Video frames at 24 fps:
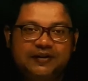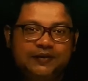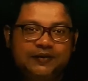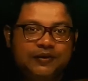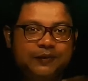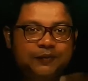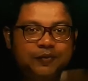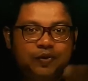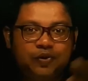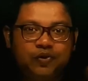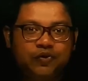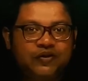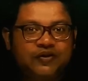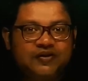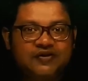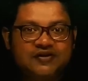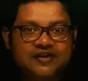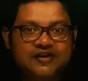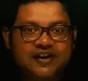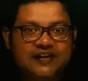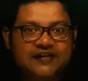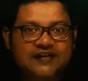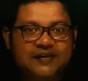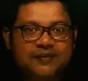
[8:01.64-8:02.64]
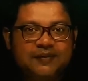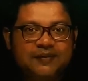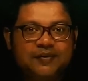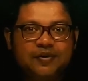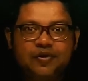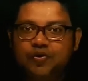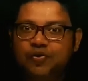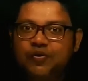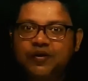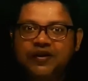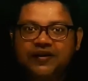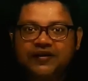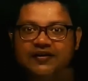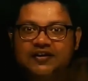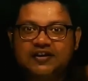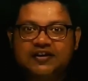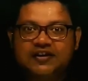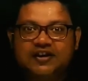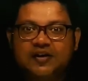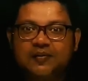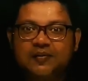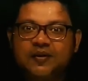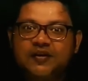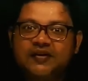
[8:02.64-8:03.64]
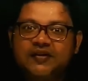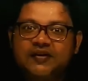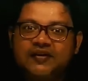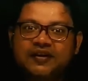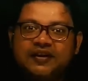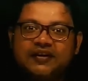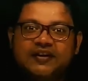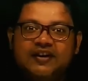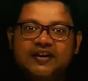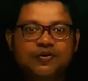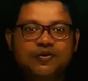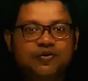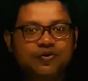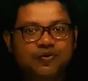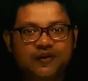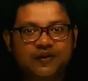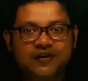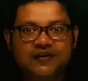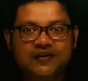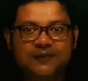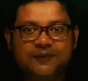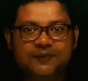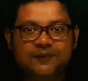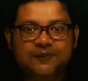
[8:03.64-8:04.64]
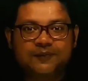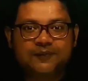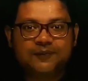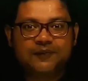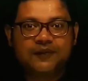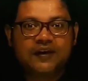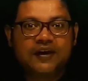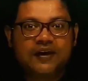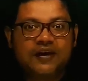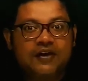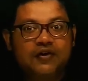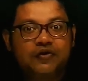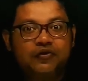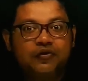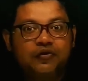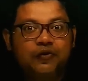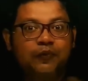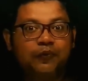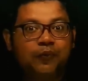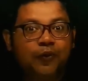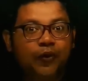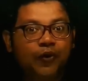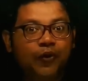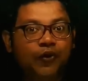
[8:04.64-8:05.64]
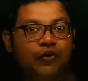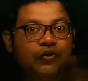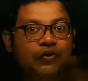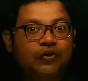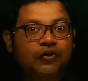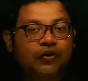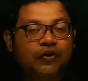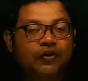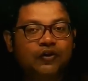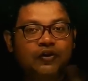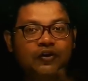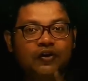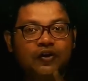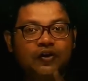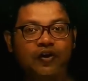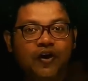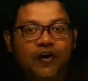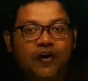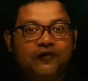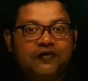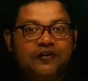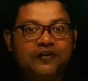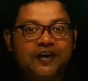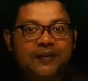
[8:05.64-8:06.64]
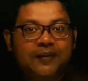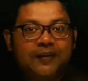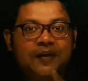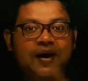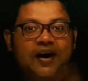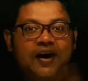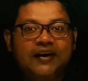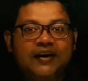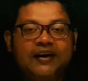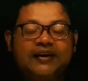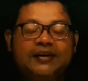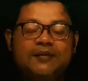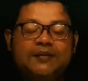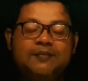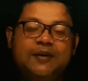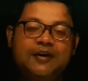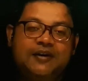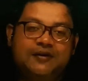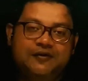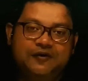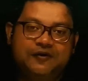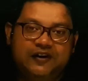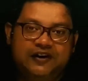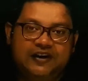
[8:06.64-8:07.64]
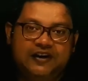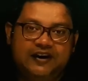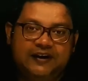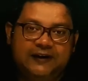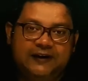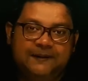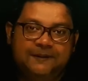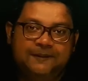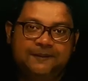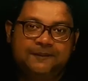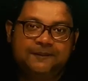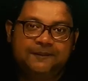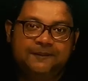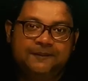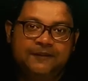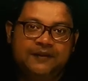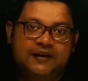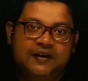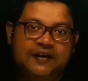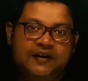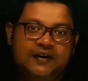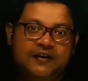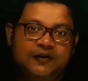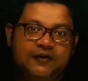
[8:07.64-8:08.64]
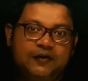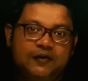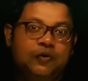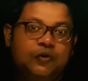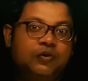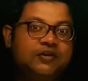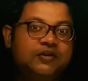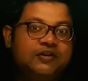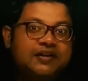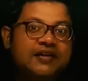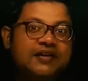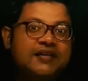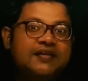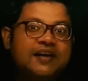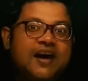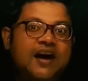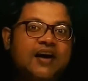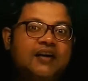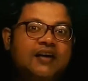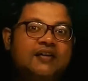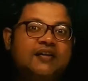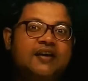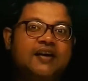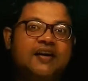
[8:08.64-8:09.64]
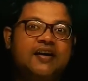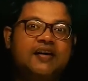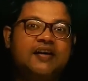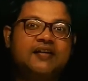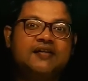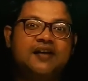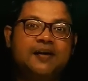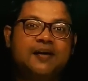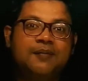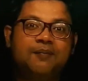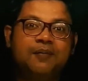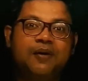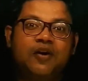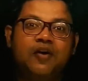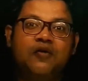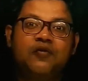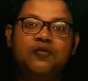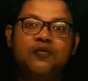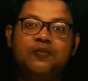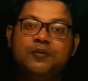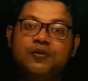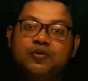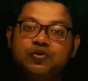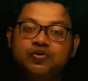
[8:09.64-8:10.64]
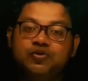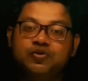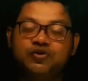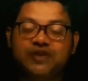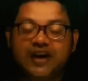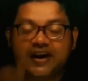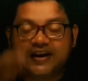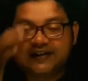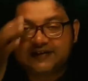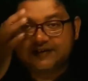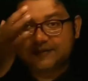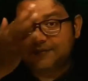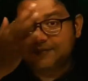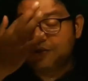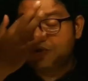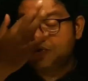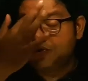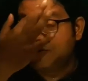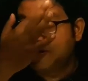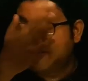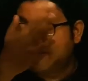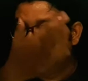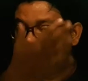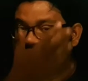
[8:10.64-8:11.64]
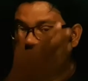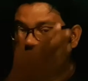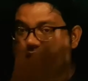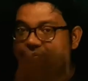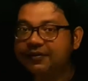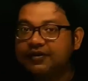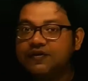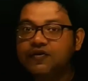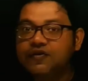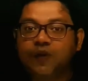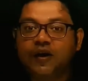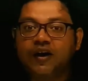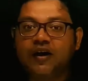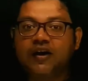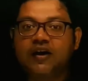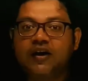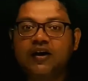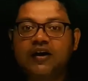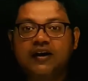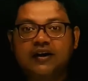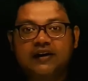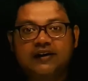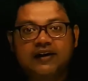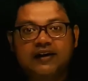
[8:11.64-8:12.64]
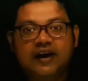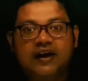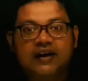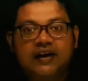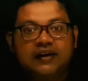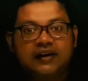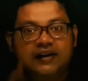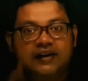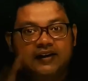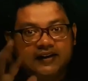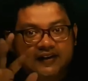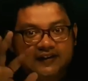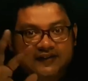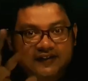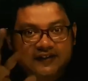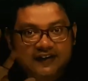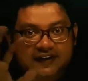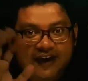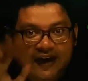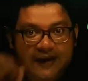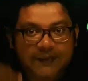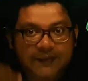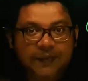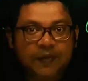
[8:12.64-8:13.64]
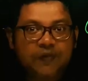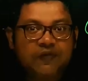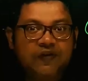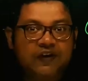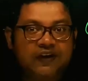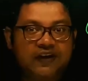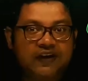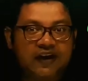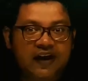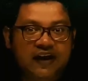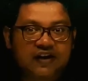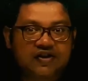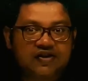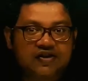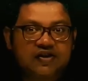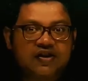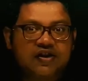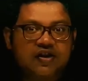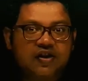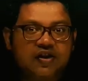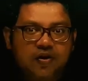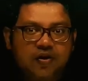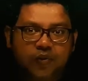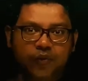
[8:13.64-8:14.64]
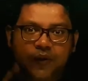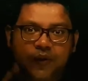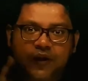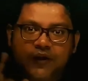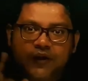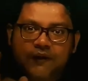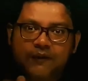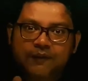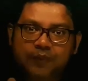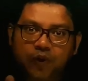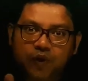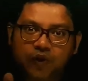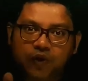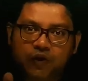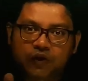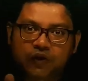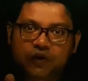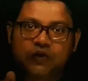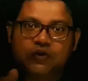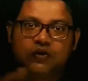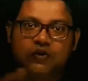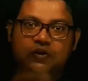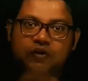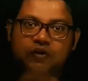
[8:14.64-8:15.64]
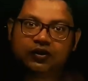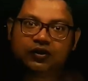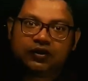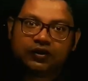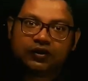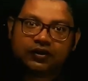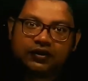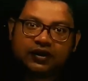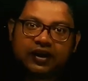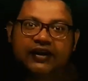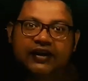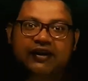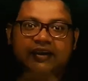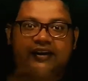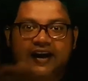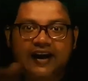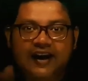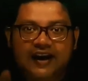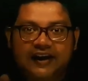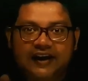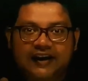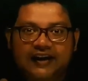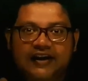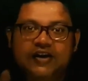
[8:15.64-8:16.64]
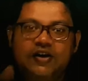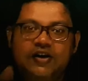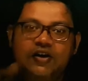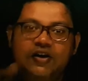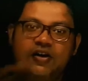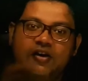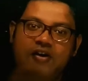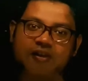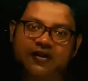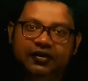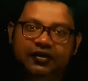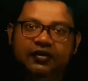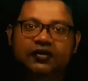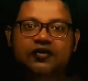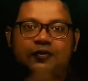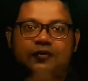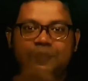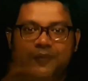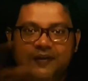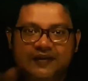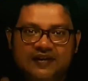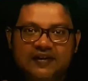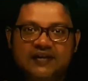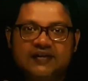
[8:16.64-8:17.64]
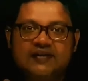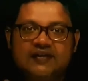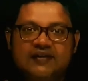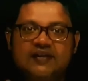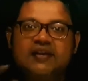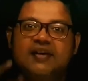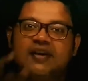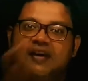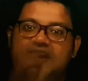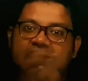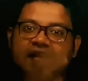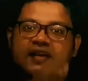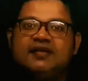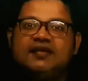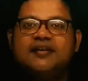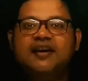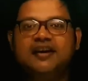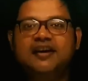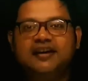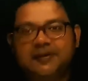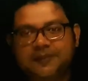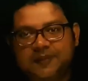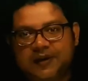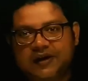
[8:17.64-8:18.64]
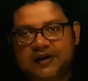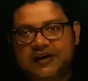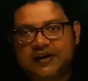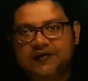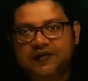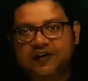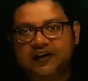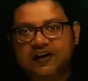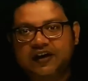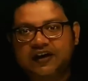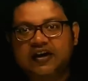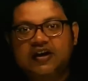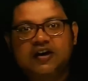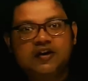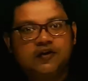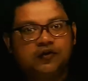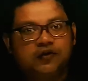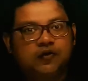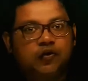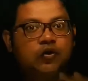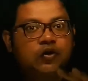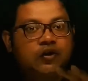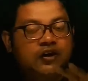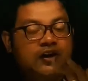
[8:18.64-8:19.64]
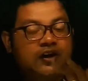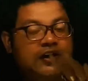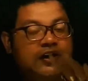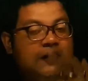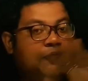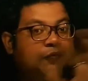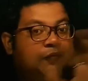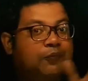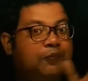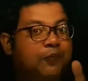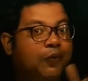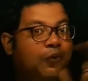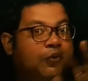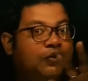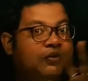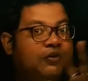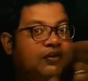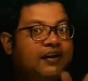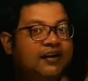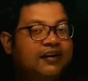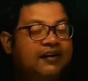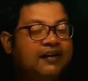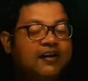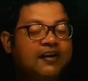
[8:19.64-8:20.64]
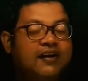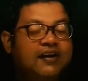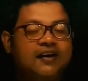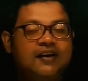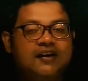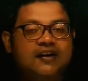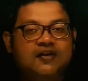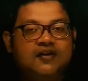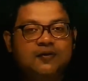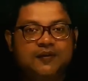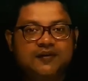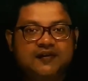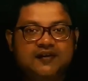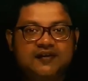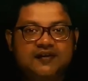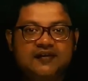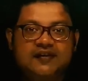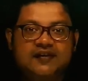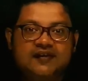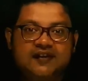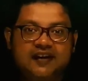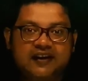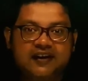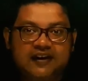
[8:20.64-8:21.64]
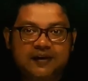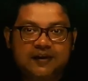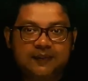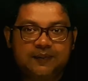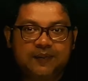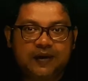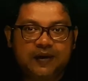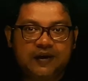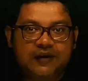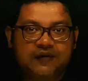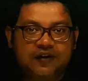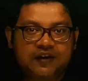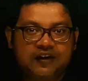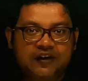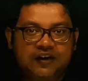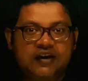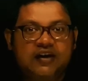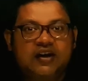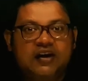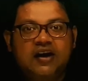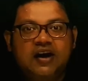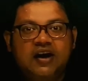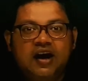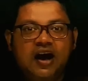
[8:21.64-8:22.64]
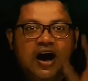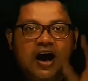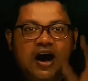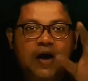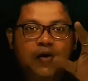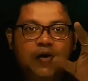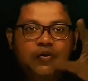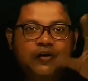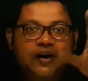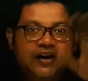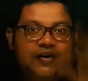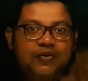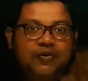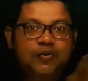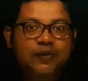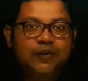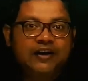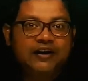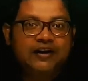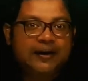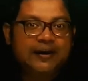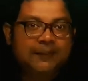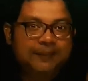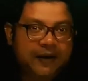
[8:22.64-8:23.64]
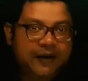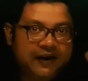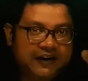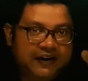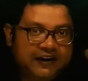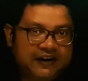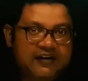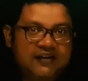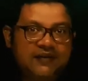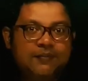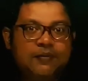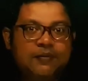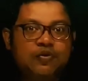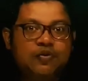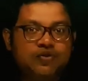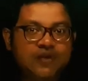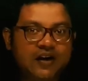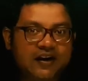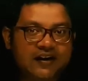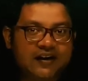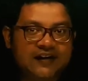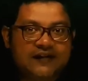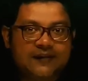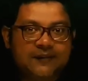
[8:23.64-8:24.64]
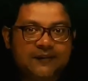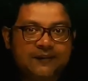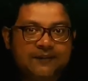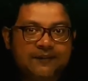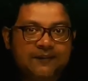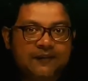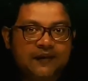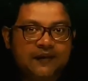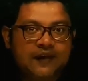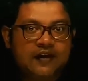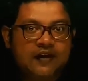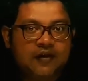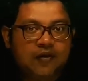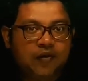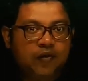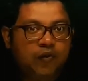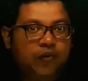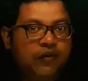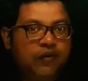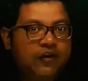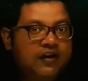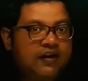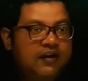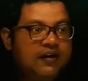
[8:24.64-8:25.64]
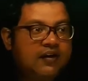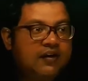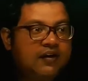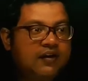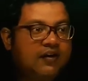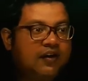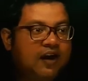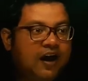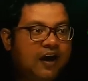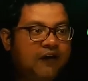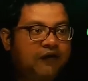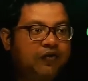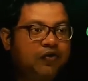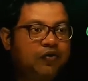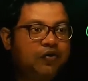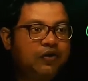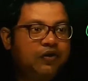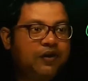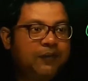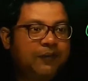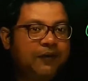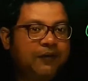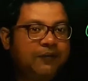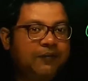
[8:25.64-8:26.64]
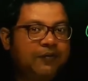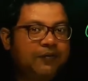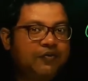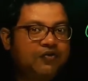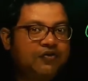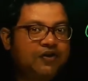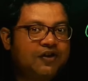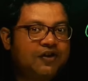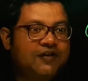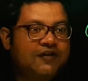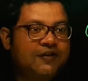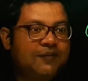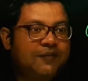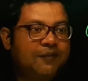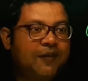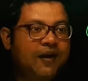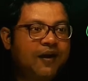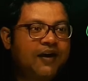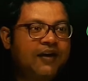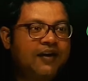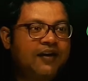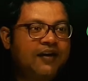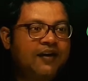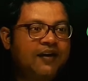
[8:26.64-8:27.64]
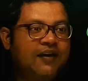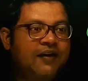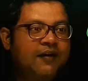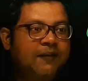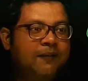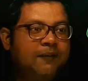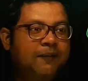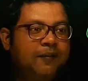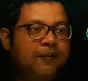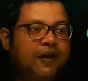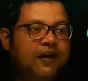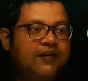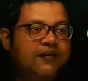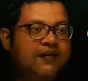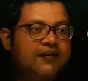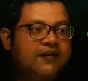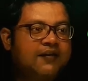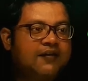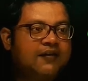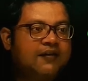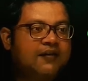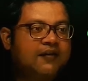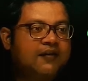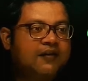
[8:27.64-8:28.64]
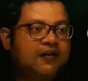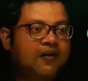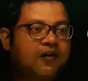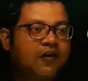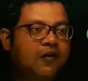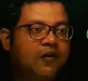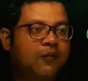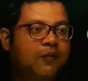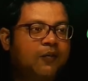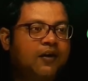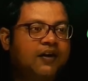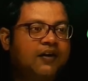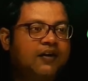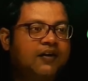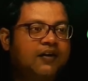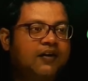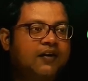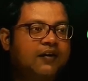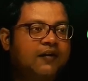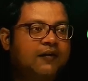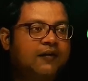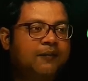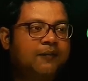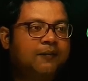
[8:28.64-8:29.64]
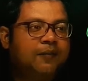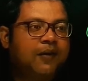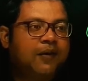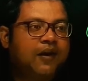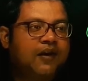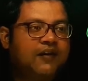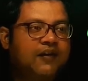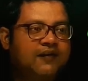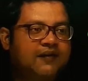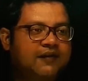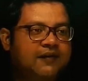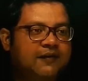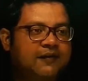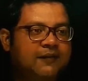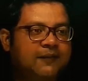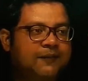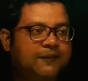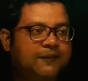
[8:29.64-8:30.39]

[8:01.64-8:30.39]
The protozoans take some nutrients, the termites get the nutrients. So both of them are getting benefited. So these are the example of mutualism. Mutualism means what? That it's a type of interaction where both the interacting species is getting benefited. So if both the interacting species is getting benefited, how can we depict mutualism? We have to depict mutualism by plus oblique plus.